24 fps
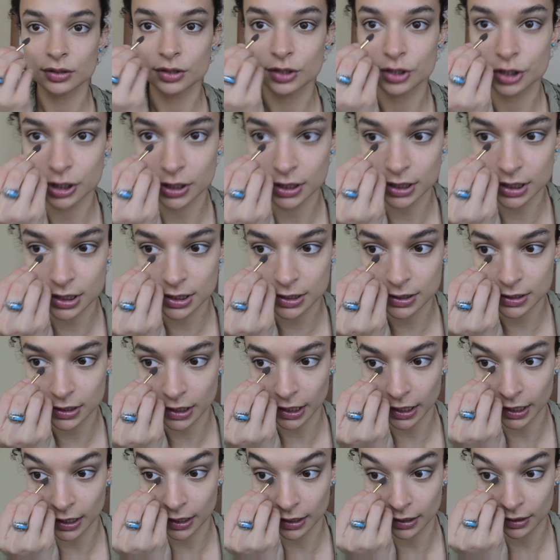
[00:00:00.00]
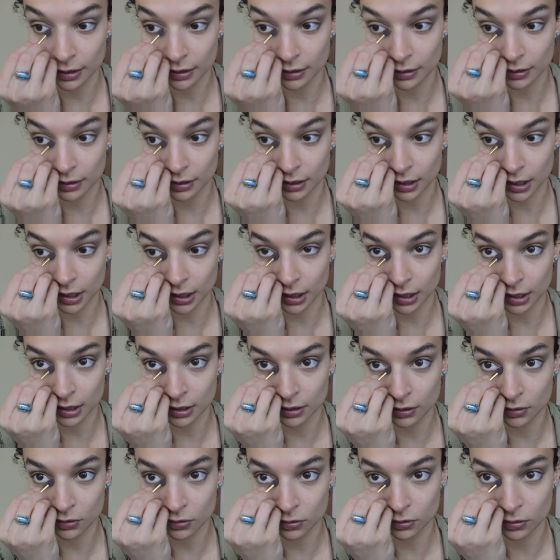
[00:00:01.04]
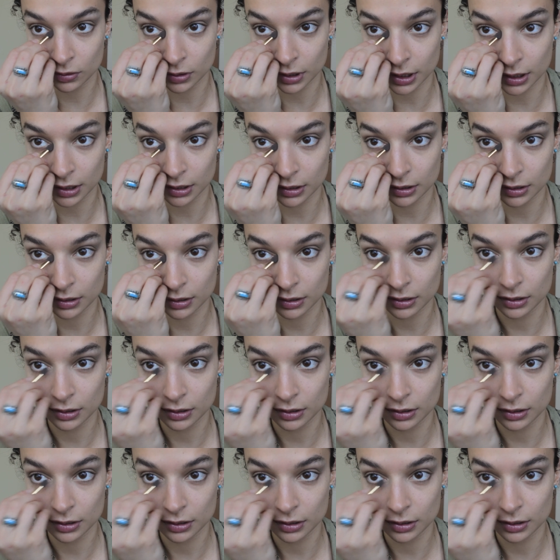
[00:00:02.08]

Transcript: just in the inner corner.